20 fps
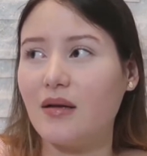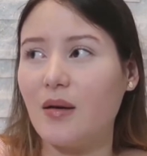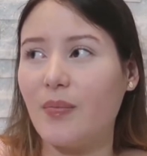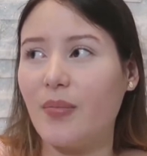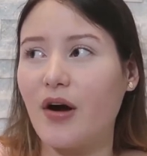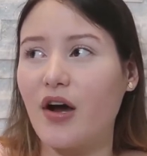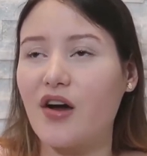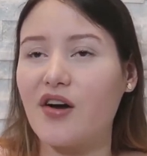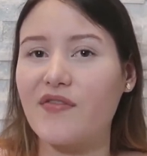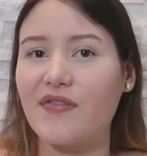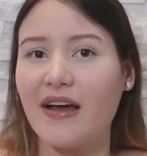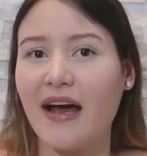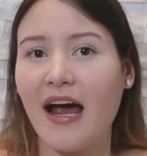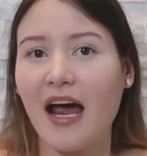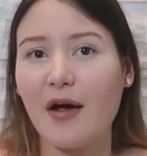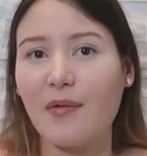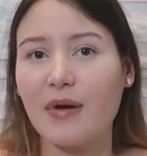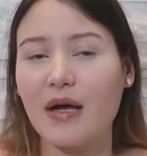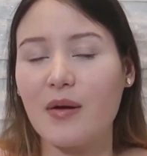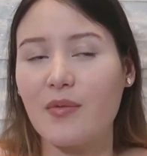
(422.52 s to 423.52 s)
a part of the
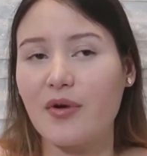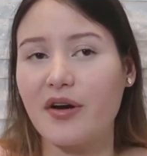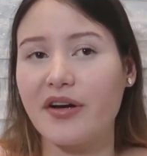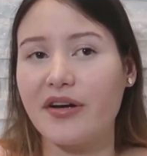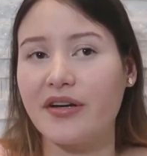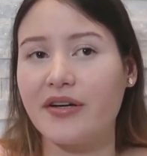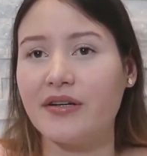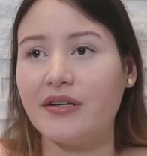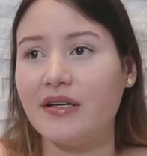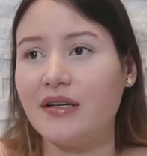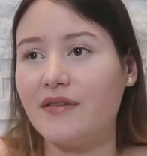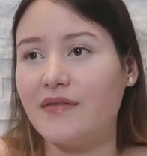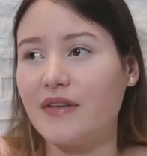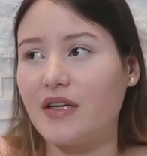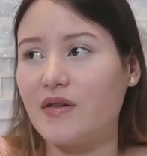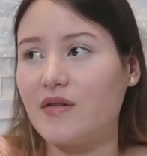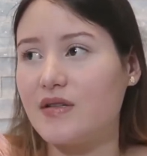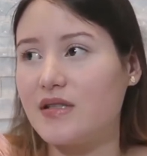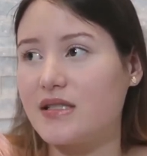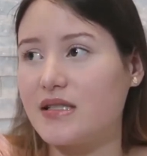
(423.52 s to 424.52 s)
highway where
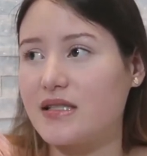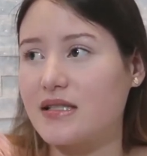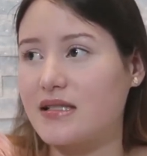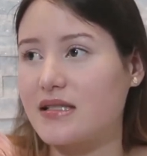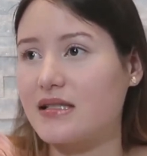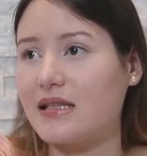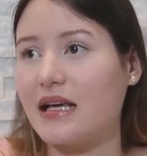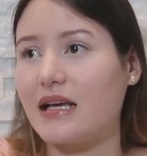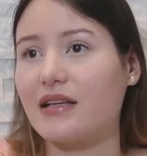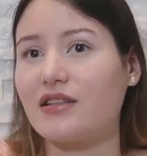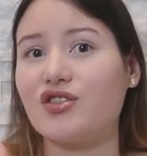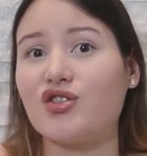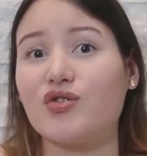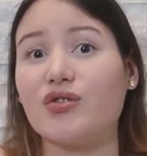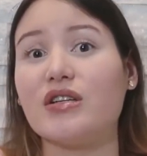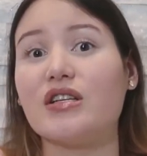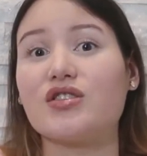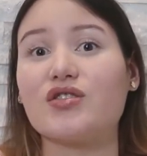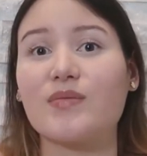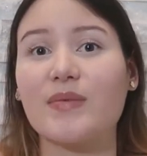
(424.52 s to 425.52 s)
there was like
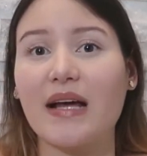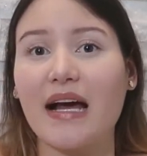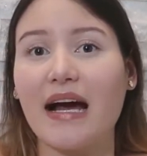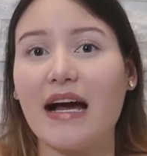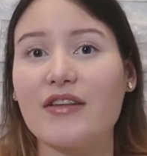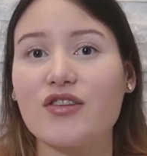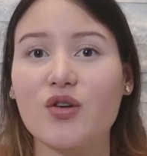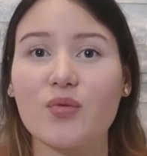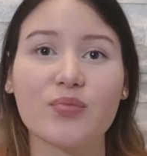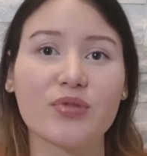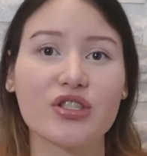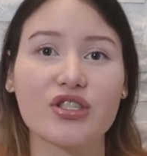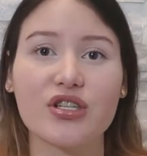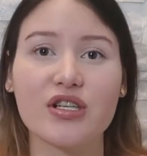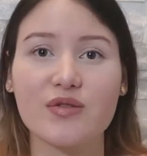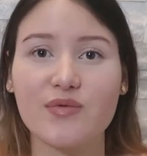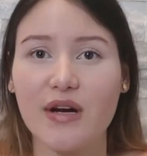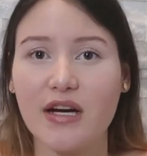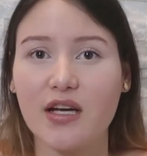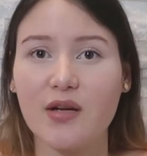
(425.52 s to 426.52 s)
trees or behind or
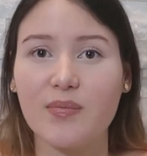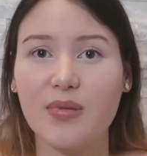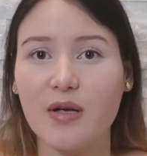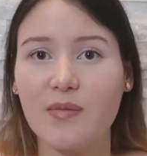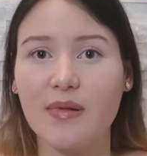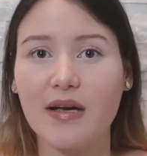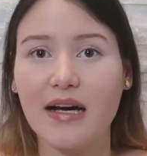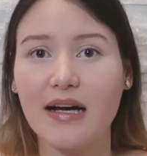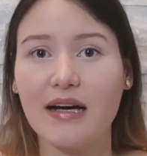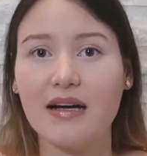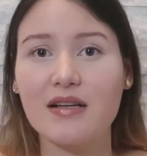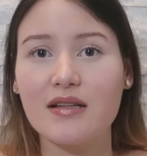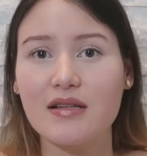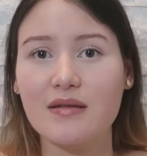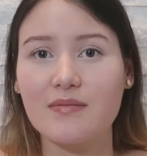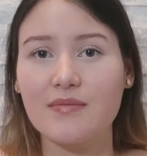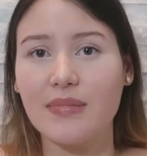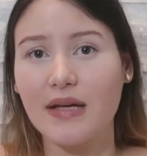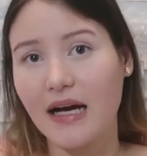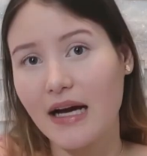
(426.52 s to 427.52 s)
bushes where I could pee
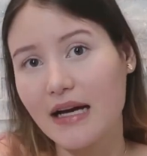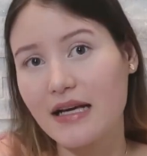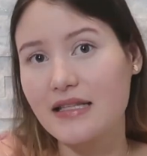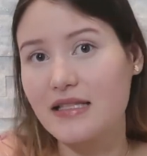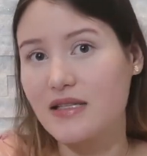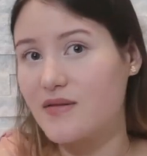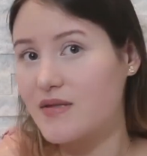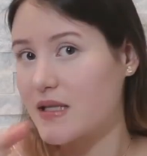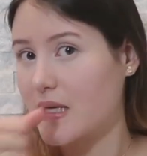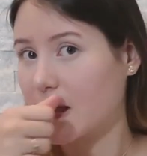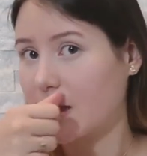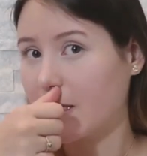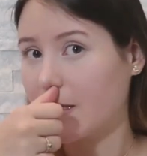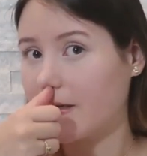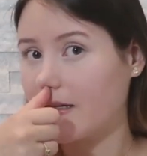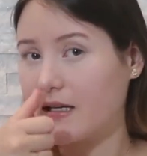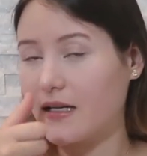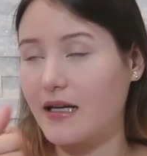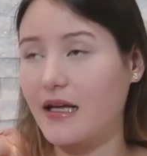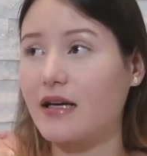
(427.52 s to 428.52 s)
behind. It was like
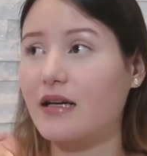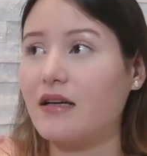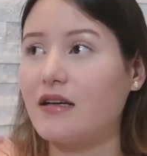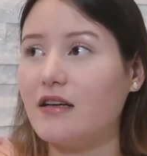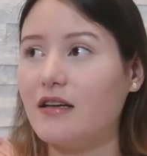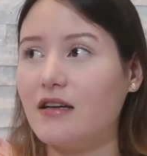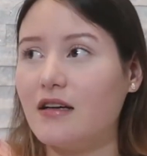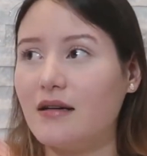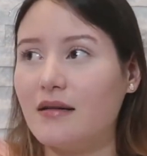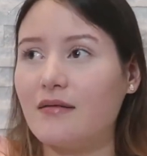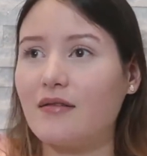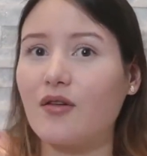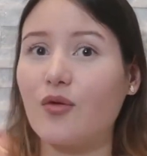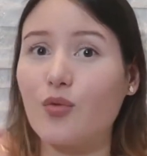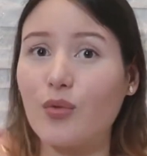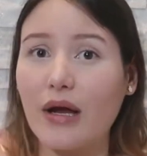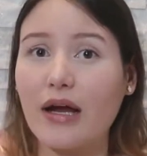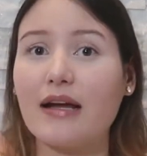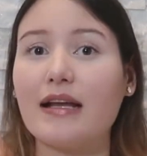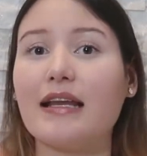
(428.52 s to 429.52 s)
literally like
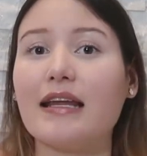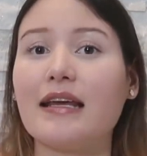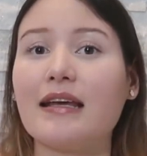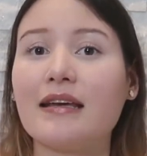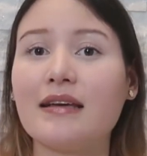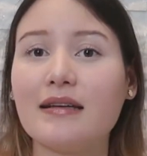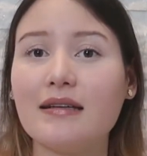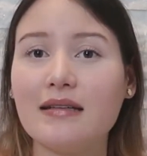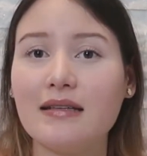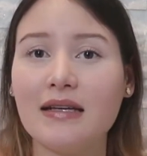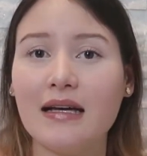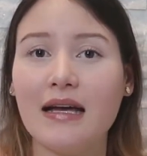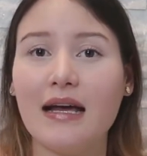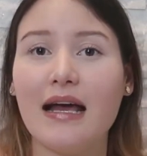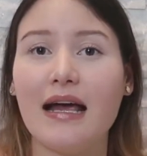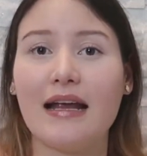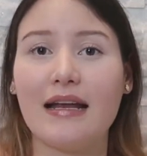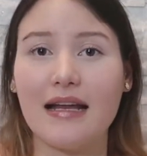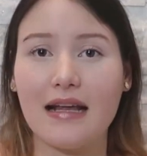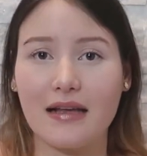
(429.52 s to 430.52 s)
railing
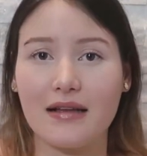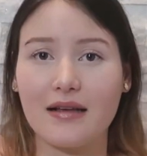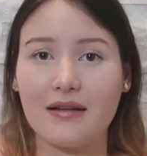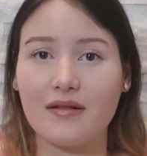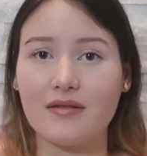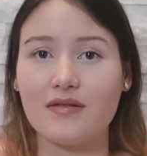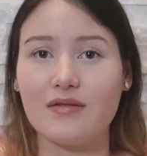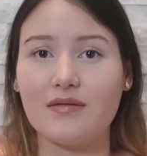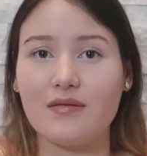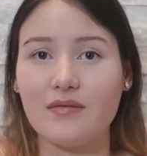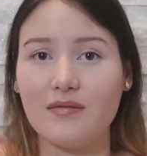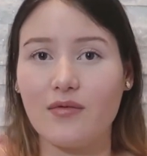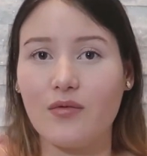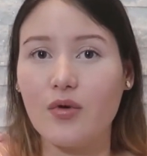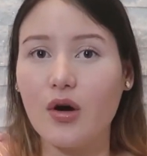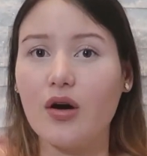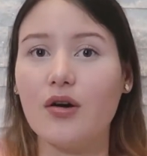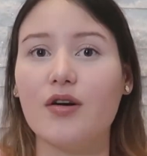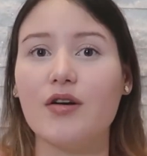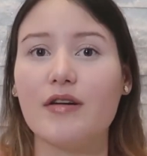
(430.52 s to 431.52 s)
and like
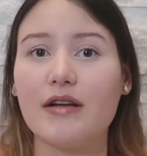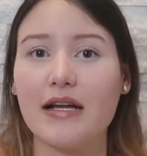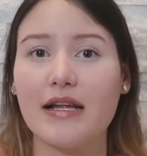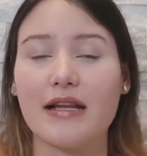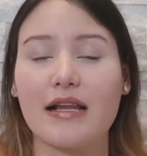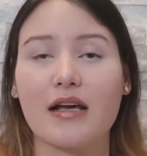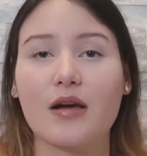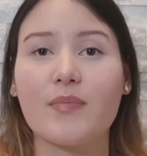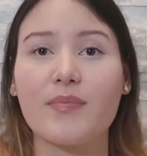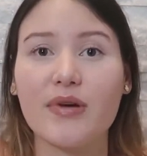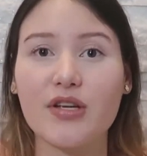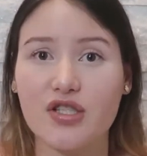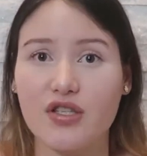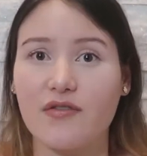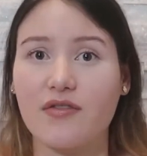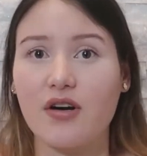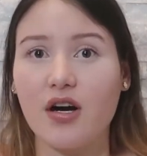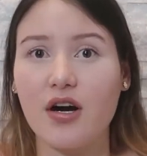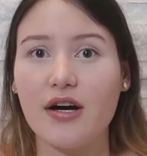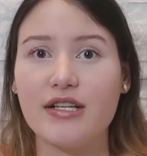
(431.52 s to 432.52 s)
road and like a bunch
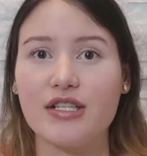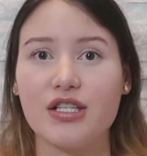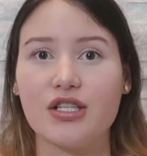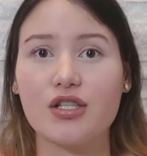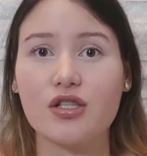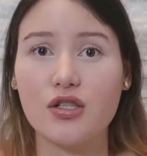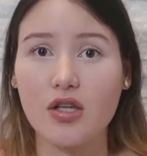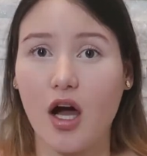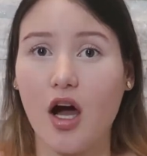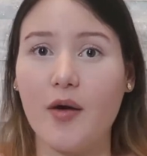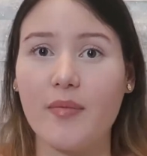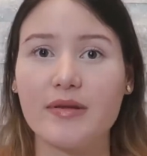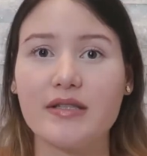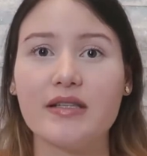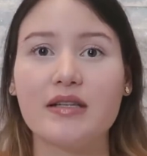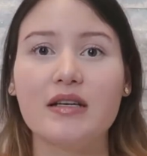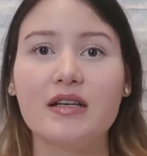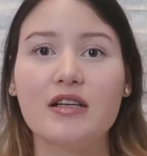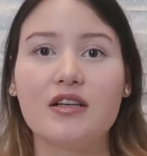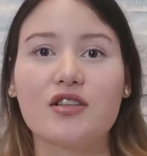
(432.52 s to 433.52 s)
of cars just
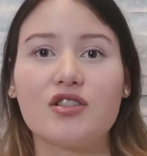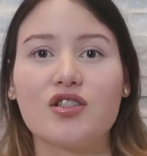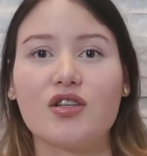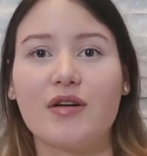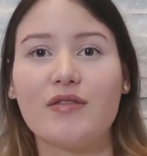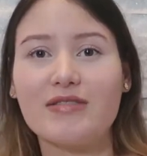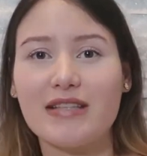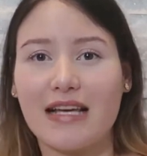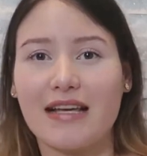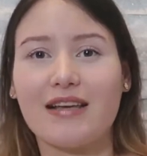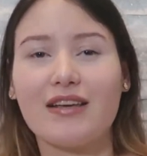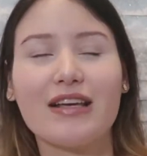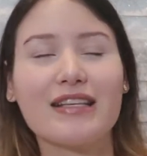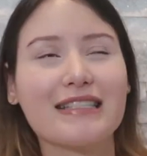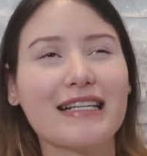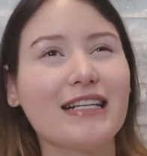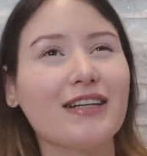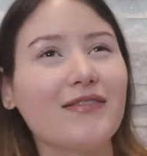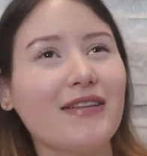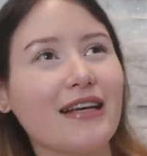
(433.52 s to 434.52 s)
stopped. So it was like,
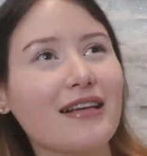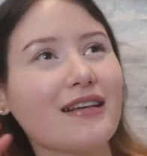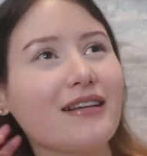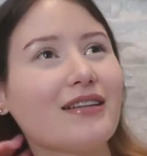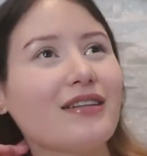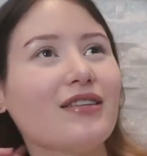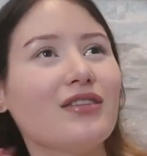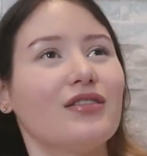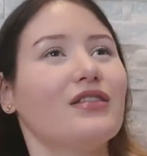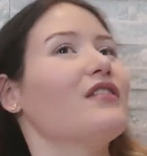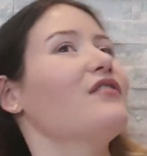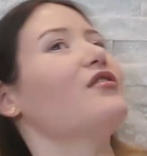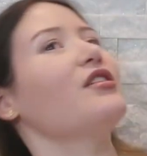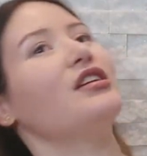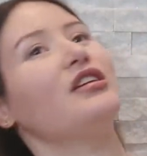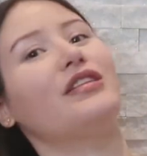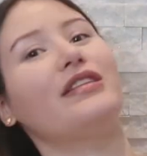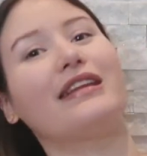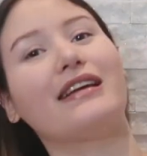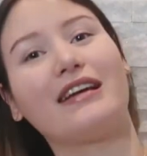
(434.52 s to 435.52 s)
it's kind of like
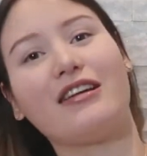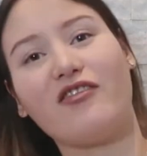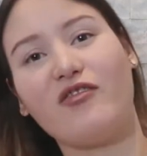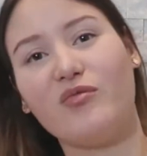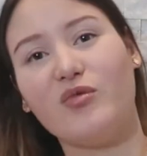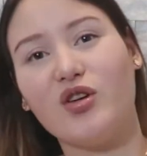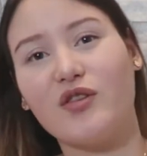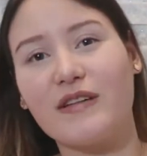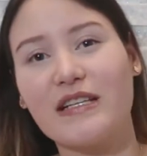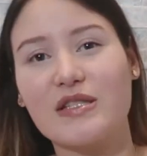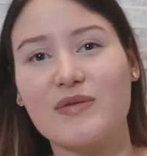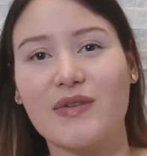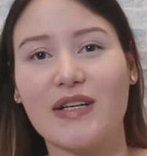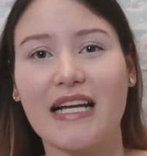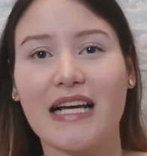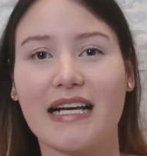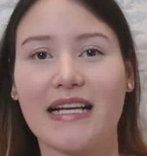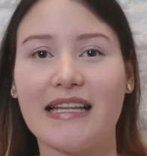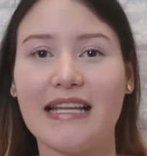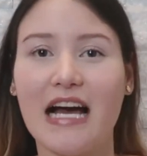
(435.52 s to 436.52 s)
when you think of movies where
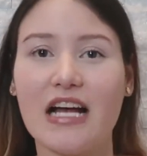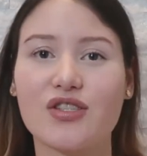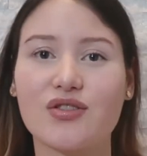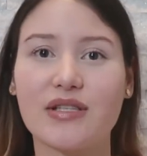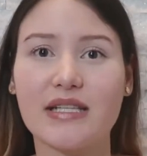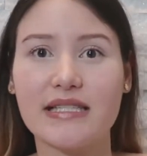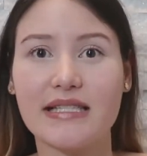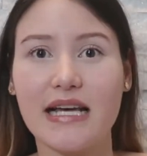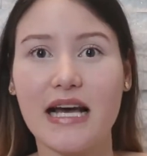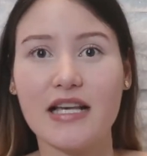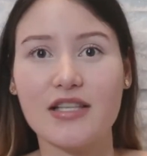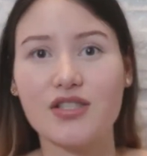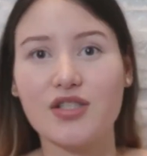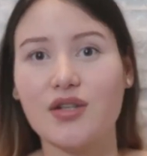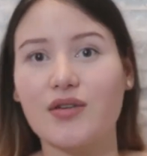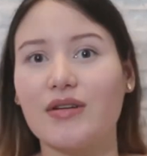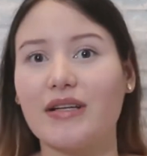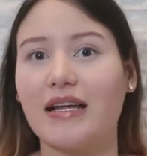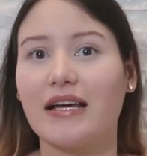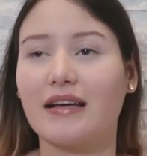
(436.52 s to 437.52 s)
like a natural
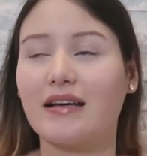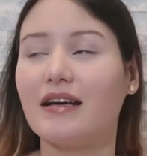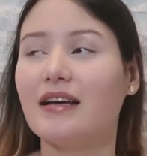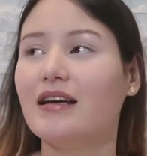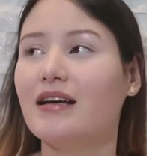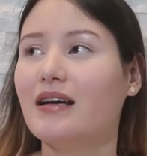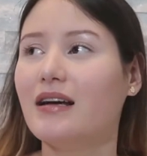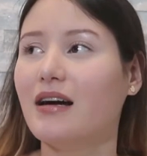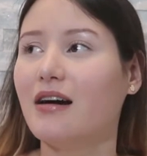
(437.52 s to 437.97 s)
disaster or like